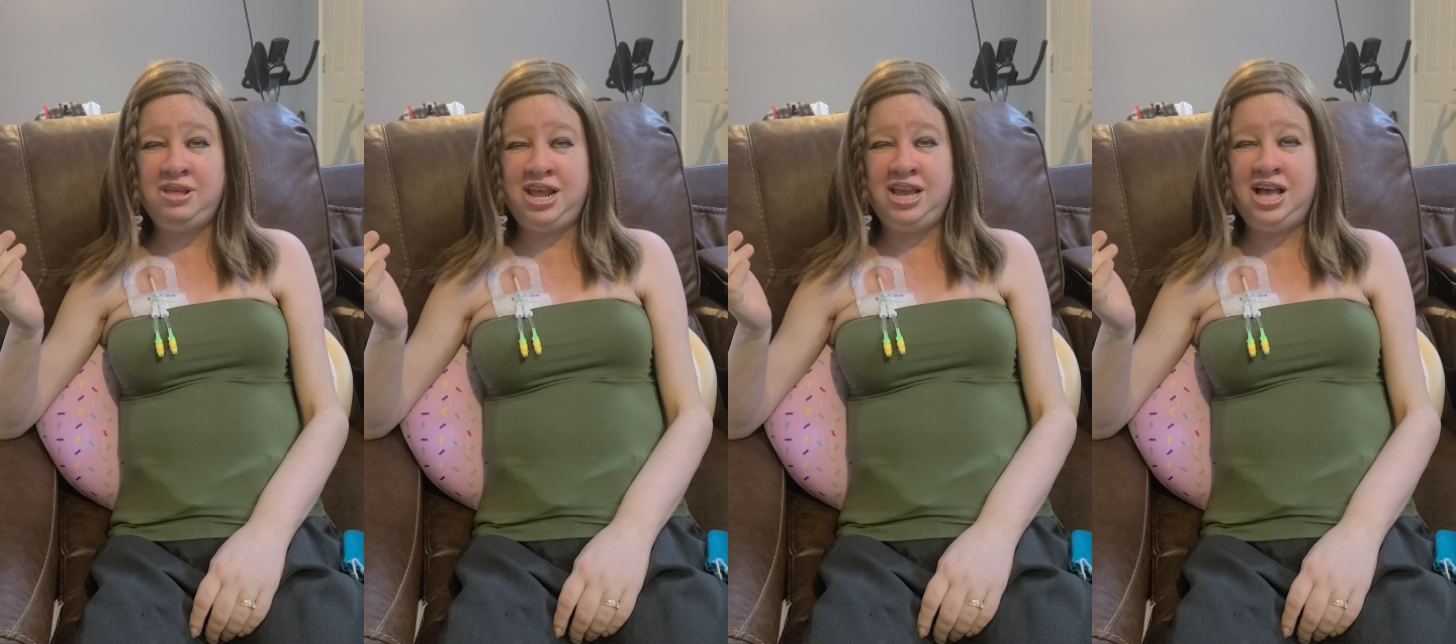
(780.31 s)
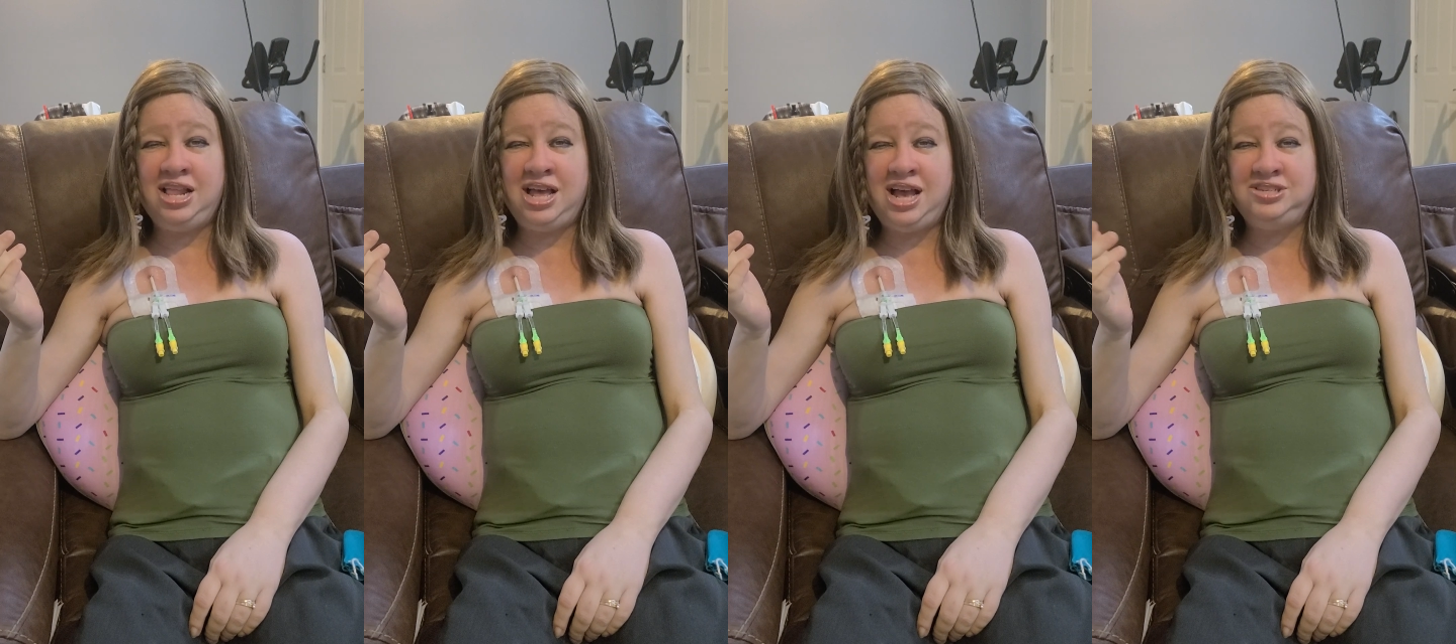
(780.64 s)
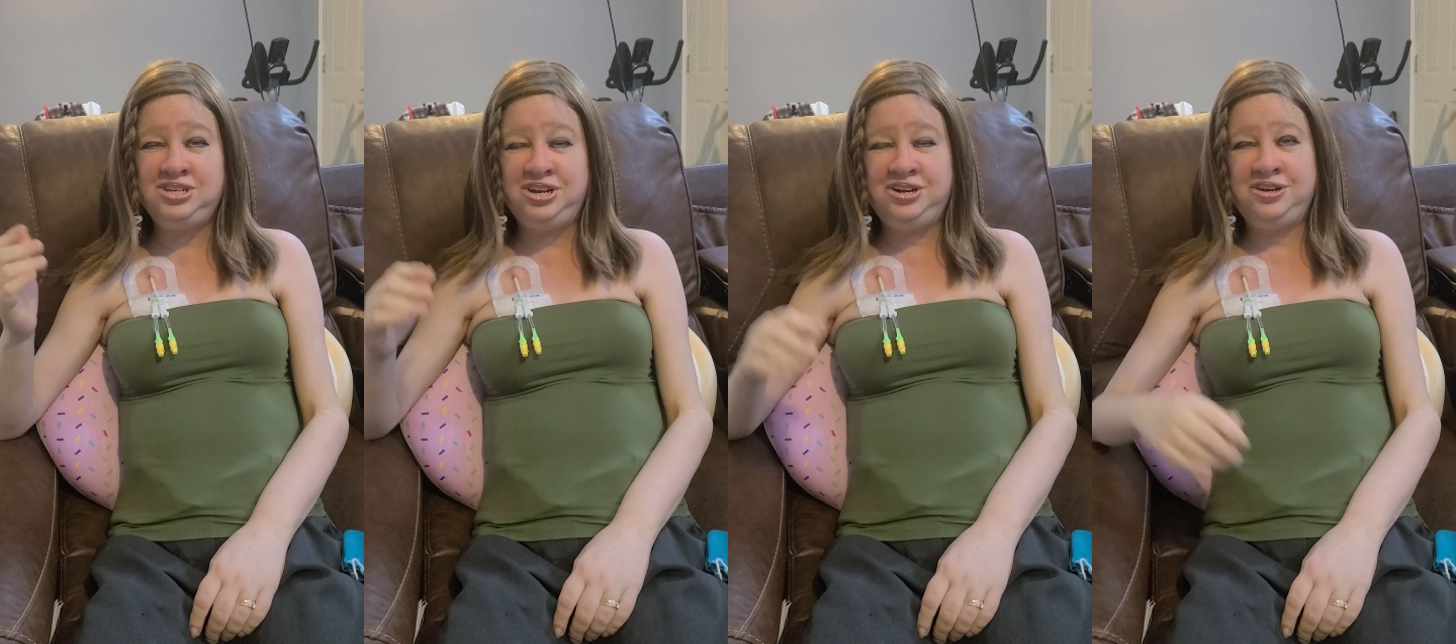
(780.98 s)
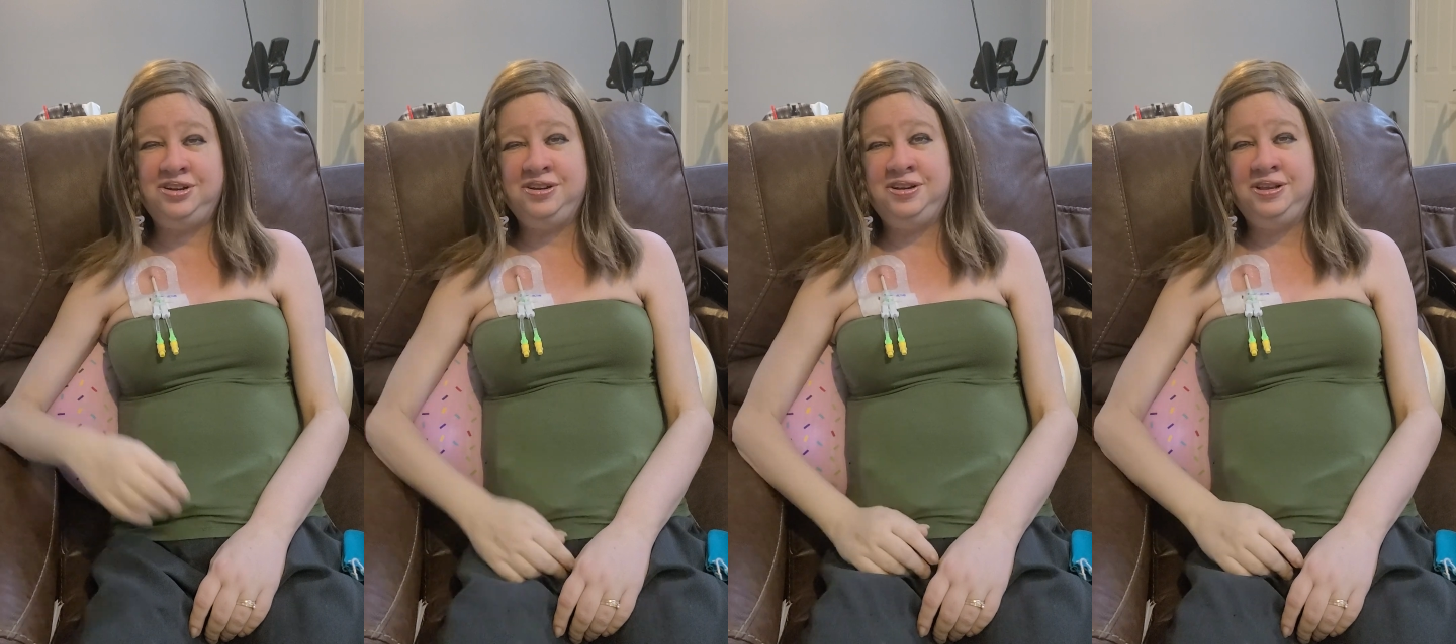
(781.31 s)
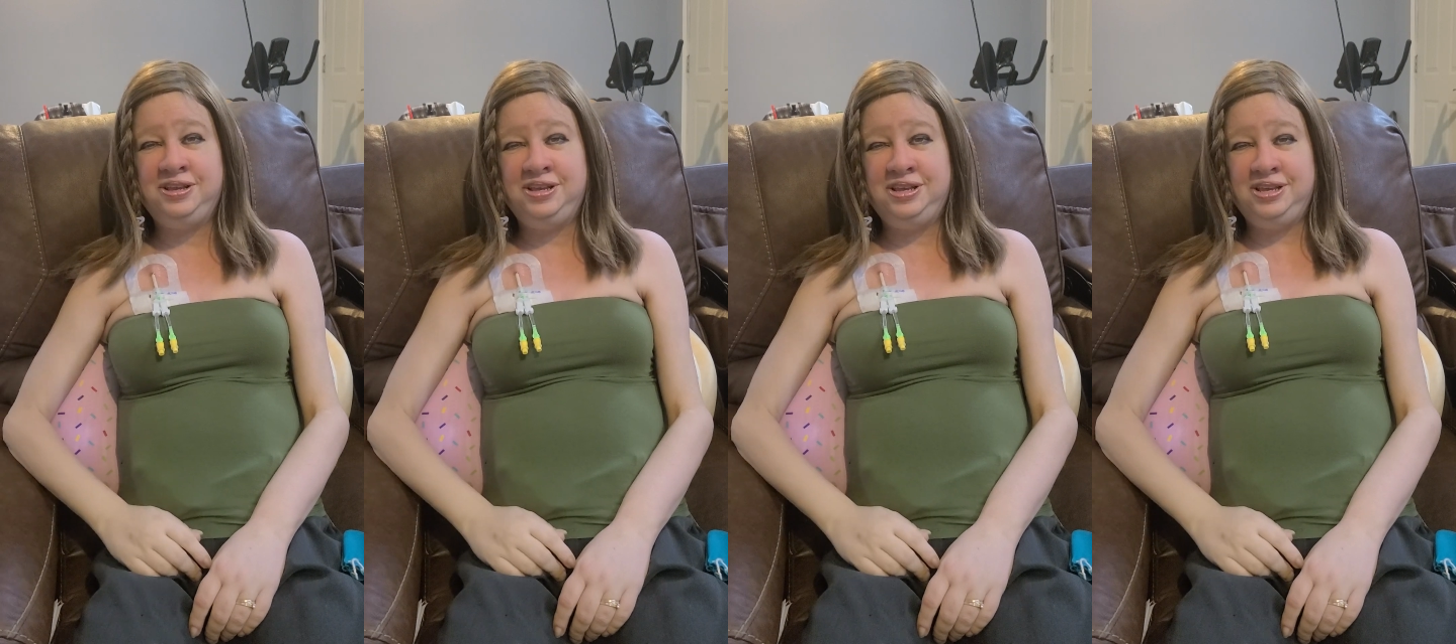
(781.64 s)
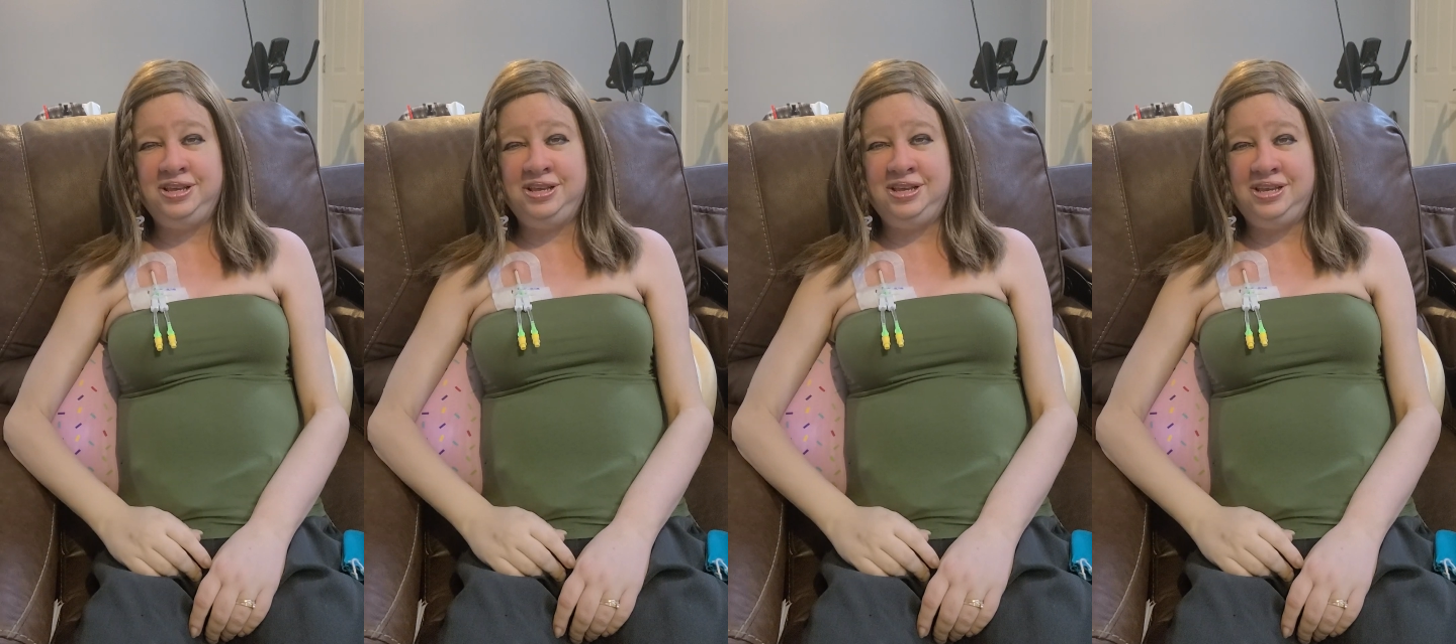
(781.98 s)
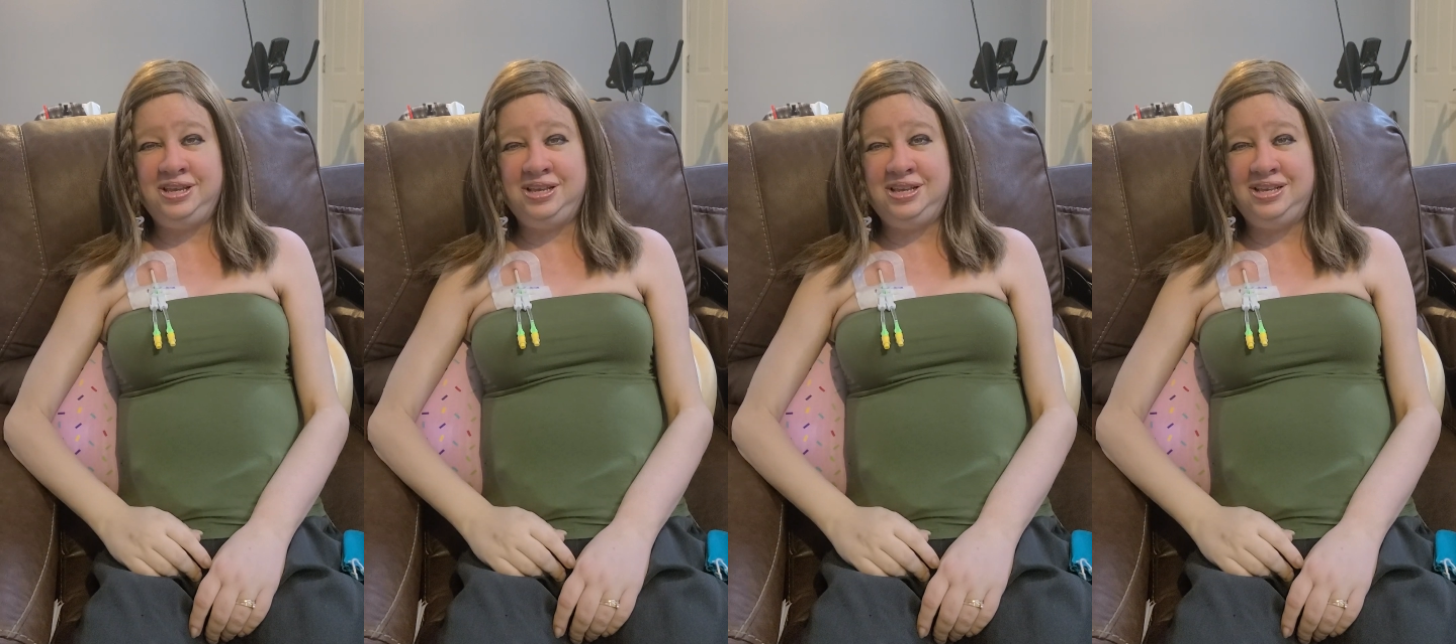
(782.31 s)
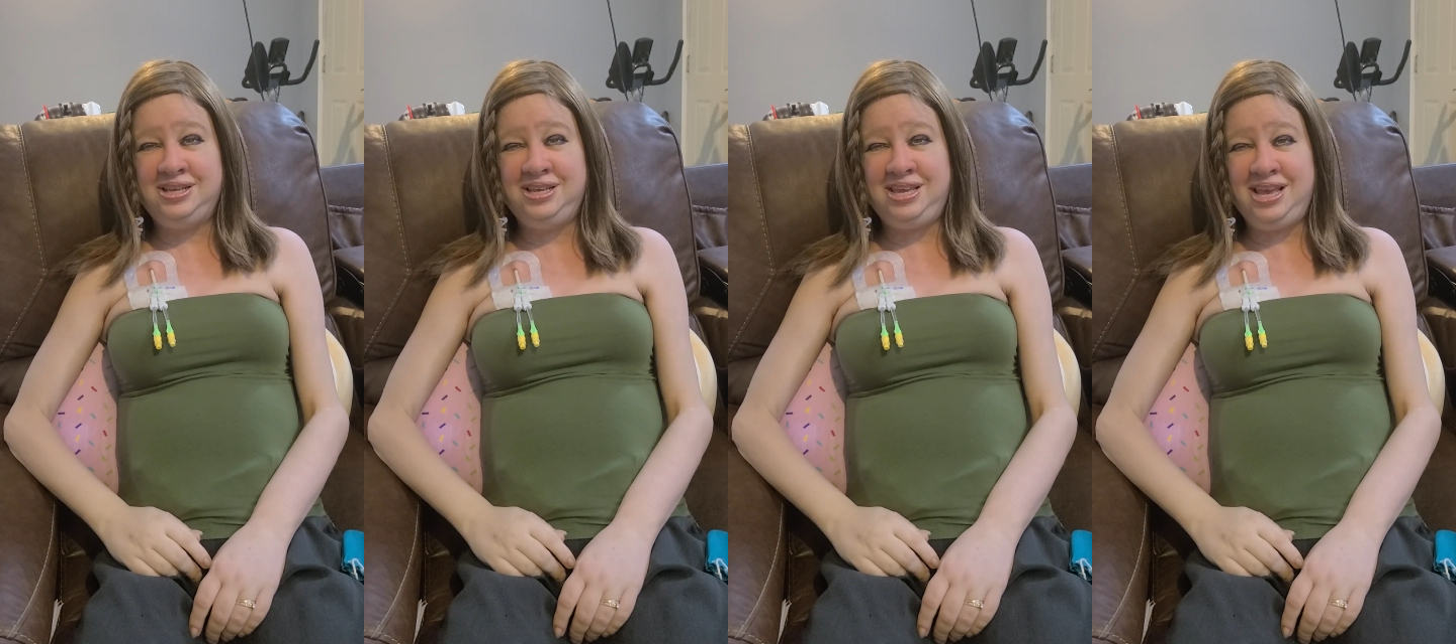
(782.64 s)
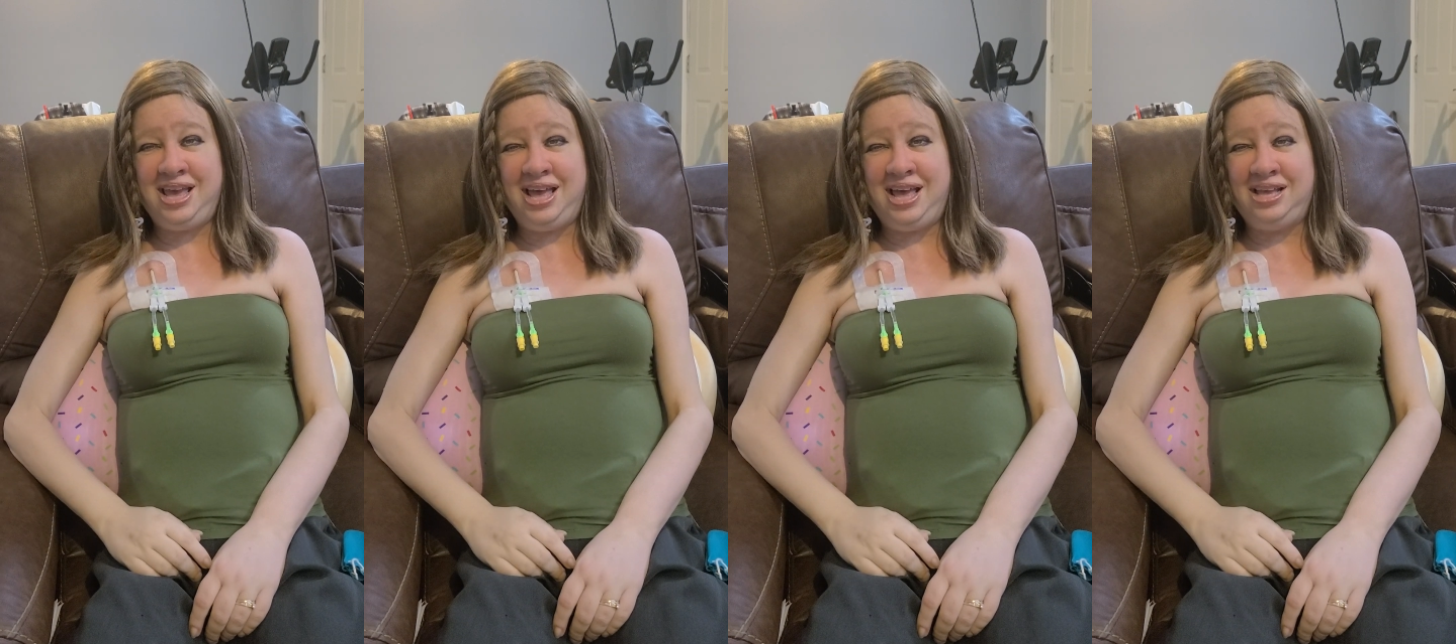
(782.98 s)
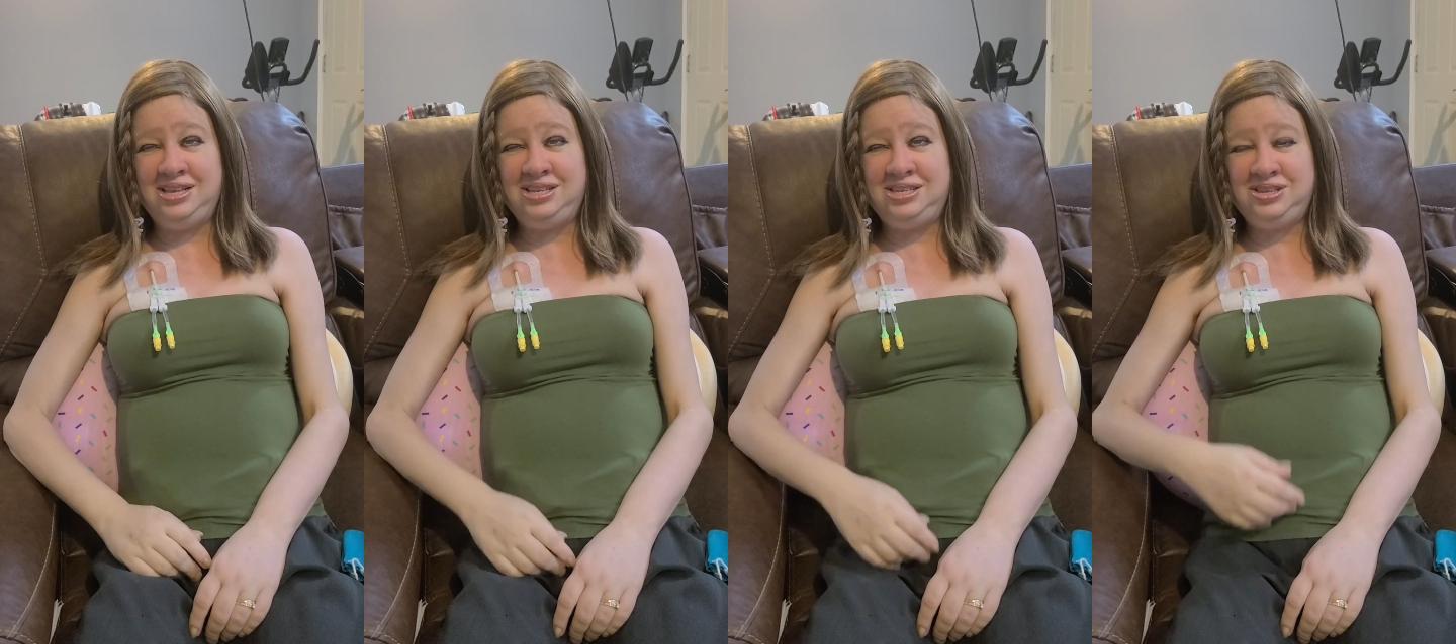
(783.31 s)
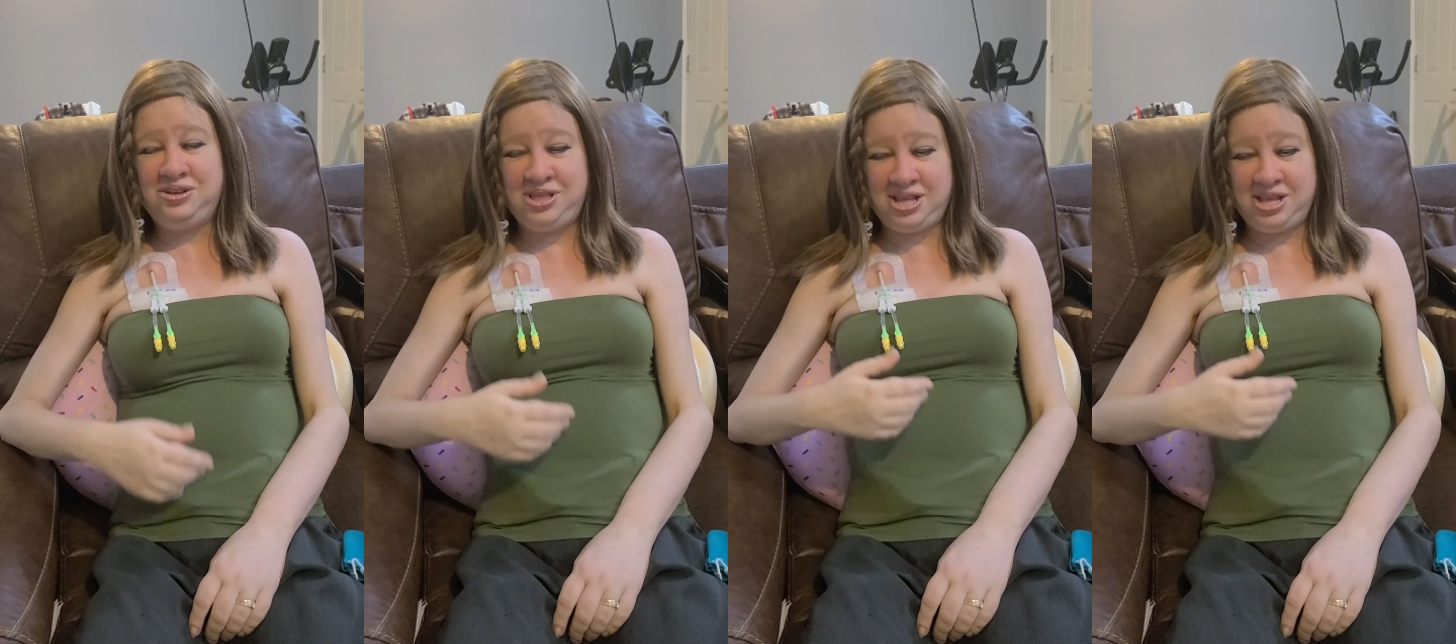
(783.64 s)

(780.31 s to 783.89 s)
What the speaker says: that I got last year. Yeah, so